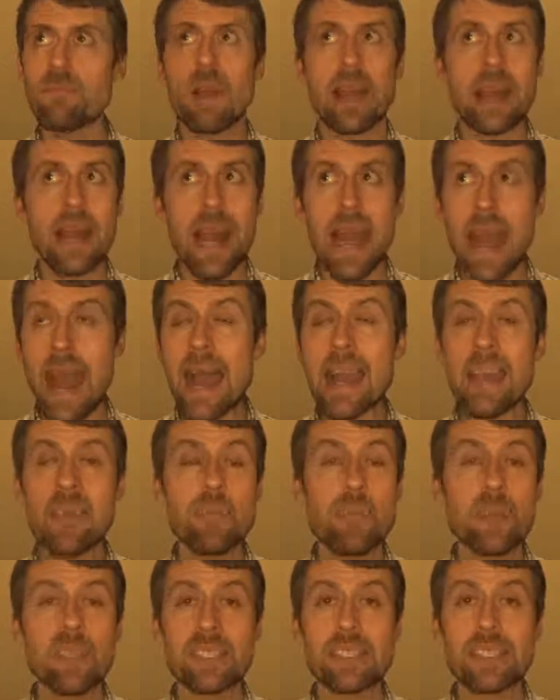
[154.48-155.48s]
high
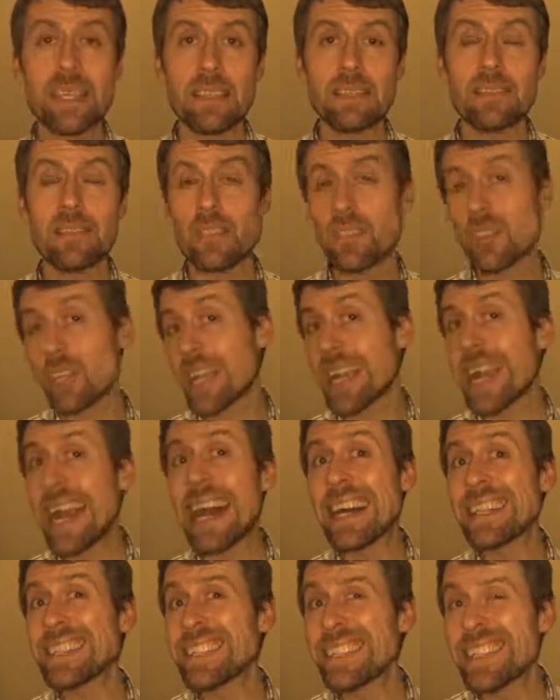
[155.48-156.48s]
percentage, I
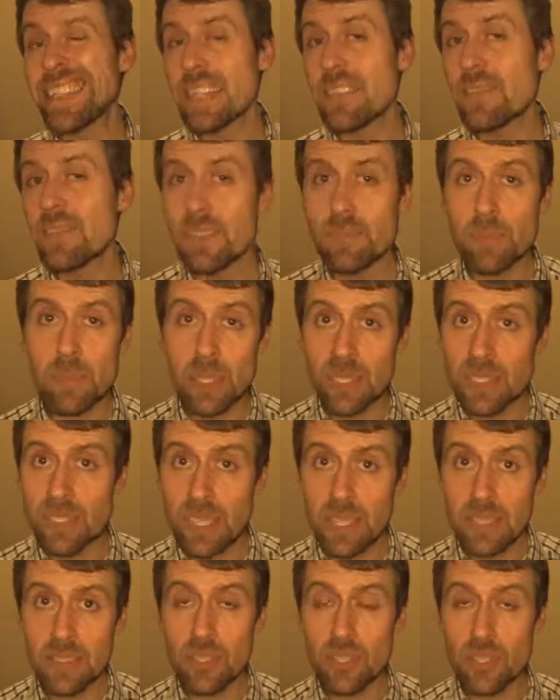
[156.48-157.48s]
can't give a
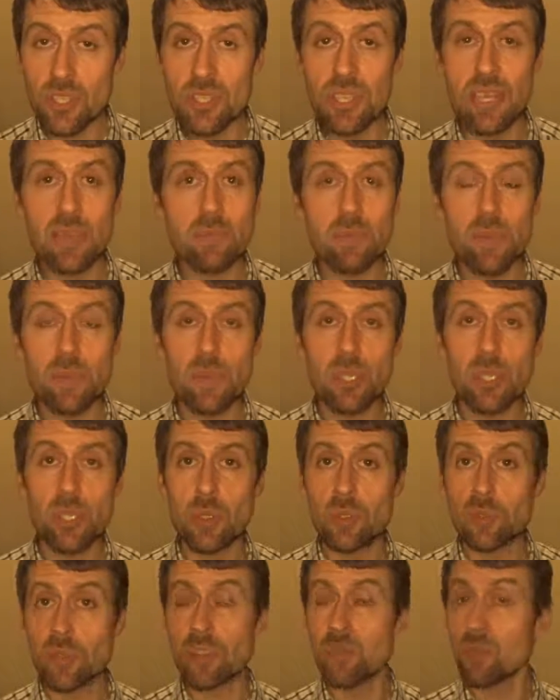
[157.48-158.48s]
percentage number
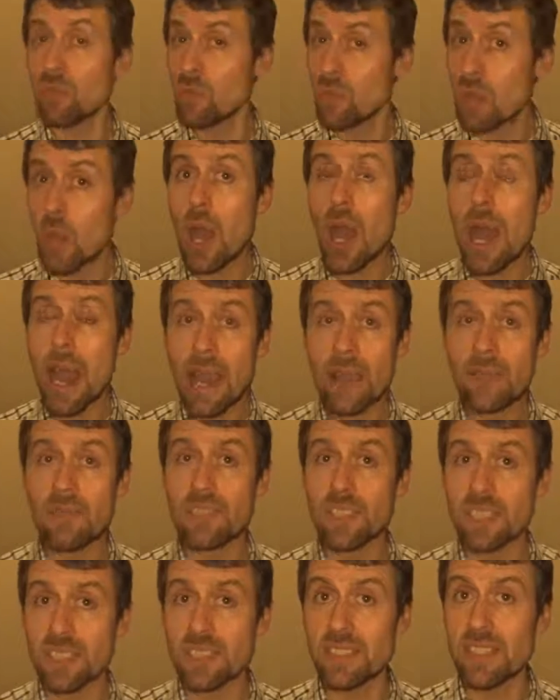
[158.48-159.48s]
because I do not have
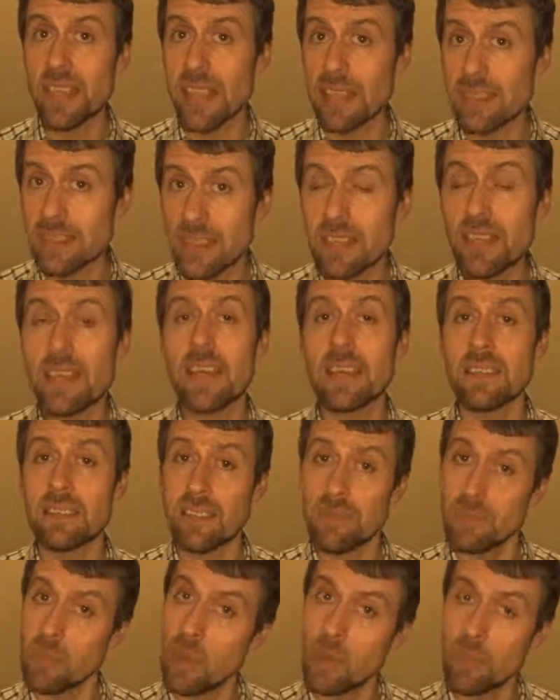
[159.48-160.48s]
this data at
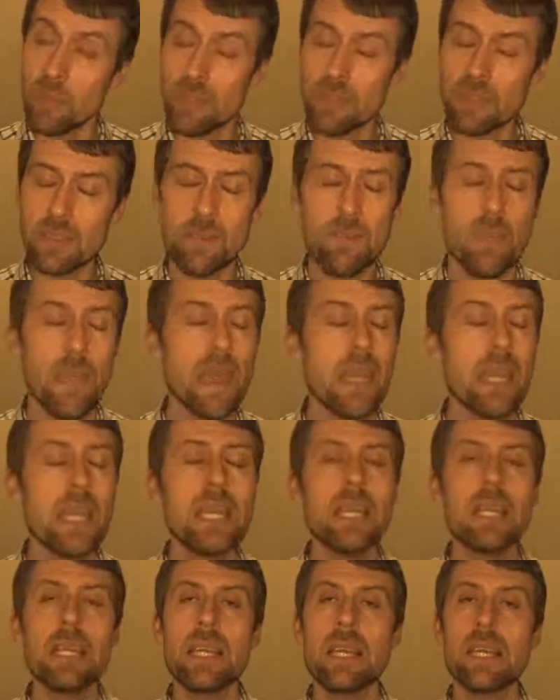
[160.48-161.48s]
the moment.
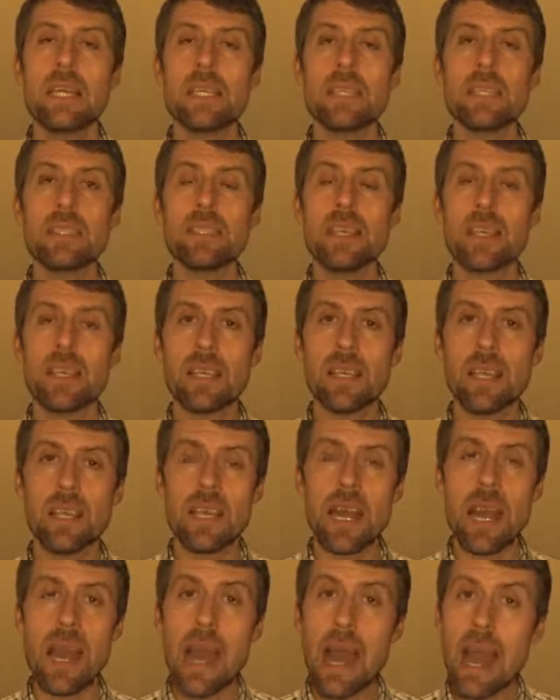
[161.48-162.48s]

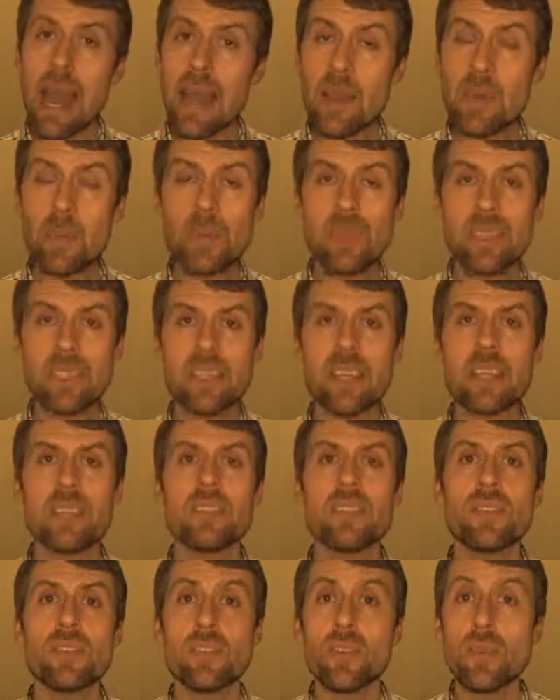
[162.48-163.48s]
A high
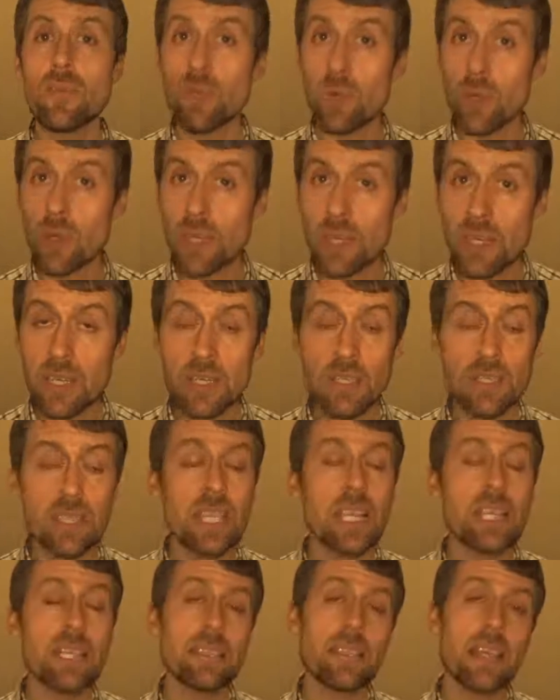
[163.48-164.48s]
percentage of workers,
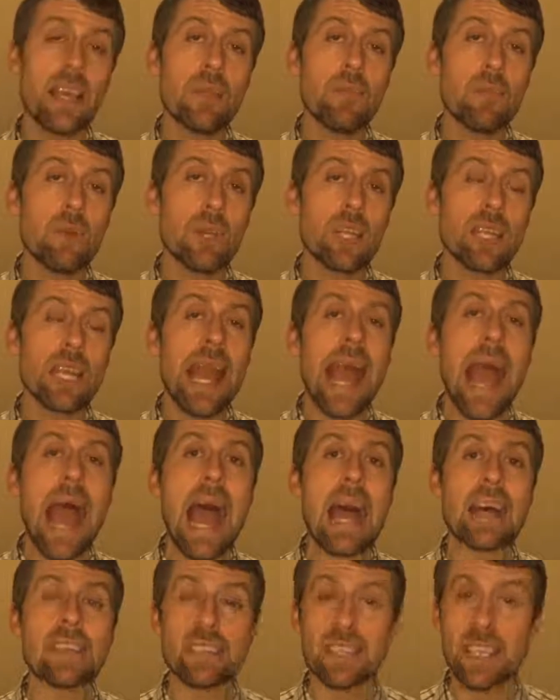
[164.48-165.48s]
they work
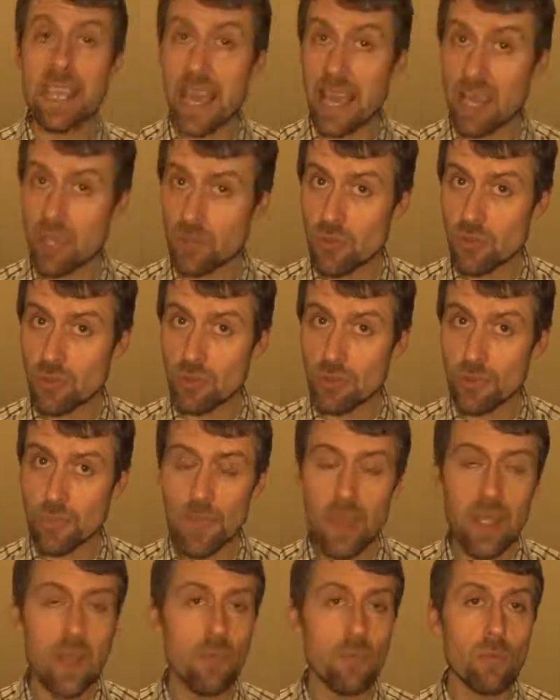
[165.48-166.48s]
as casual.
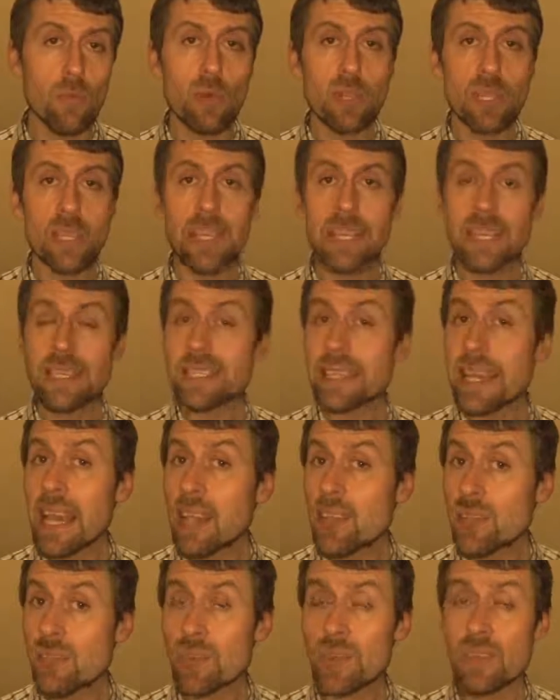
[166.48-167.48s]
Working as
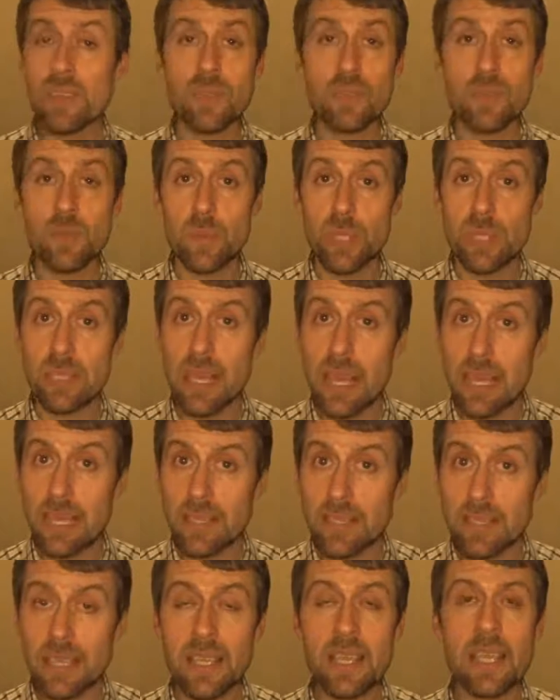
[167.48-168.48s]
casual in
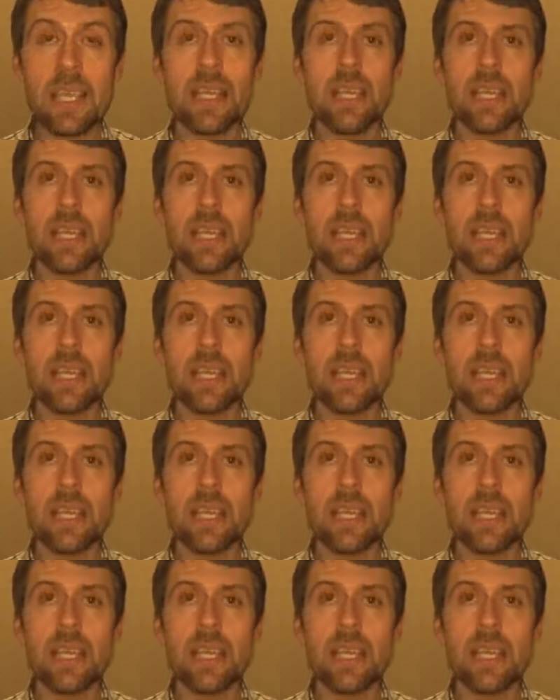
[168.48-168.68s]
hospitality